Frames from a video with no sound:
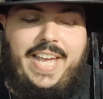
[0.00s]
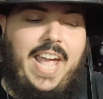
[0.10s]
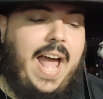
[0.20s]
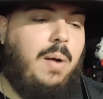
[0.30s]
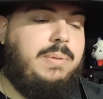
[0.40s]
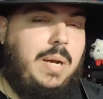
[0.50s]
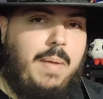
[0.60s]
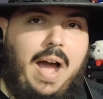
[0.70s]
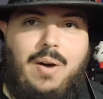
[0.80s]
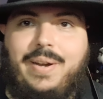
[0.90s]
help them
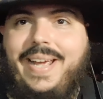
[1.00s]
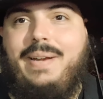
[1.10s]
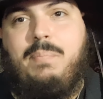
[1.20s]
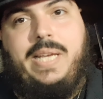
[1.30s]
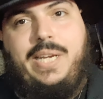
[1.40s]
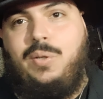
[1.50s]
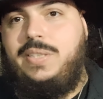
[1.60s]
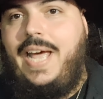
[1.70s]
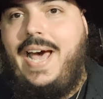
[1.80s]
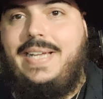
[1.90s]
out in menial
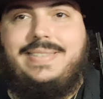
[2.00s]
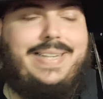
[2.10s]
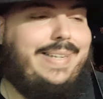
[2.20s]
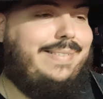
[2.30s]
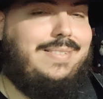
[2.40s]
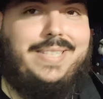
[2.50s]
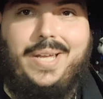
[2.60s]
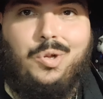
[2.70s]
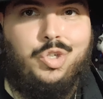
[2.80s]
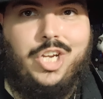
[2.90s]
tasks and
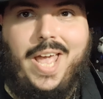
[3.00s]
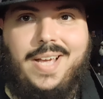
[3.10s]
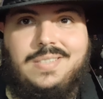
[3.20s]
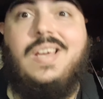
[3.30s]
skill checks,